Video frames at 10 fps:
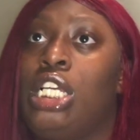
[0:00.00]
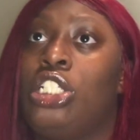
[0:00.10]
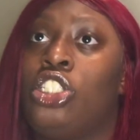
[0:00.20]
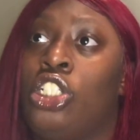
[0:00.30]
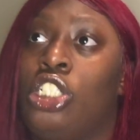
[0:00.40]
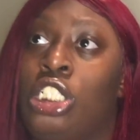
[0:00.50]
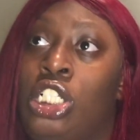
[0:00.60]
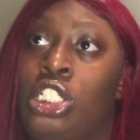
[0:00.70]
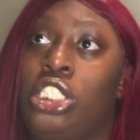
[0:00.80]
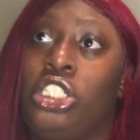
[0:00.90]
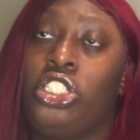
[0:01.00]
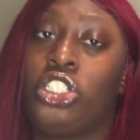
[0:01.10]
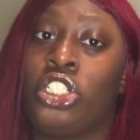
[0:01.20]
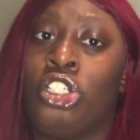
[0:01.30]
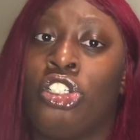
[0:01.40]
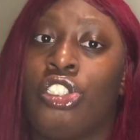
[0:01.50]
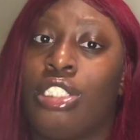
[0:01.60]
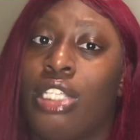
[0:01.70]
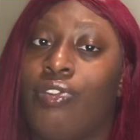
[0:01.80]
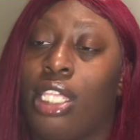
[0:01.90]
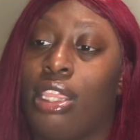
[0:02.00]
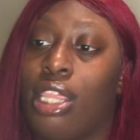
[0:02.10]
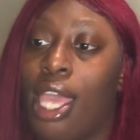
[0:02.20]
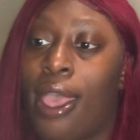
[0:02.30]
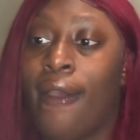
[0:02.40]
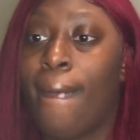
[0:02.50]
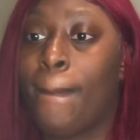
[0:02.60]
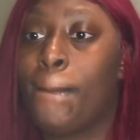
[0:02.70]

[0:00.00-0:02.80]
certain teachers and stuff like that.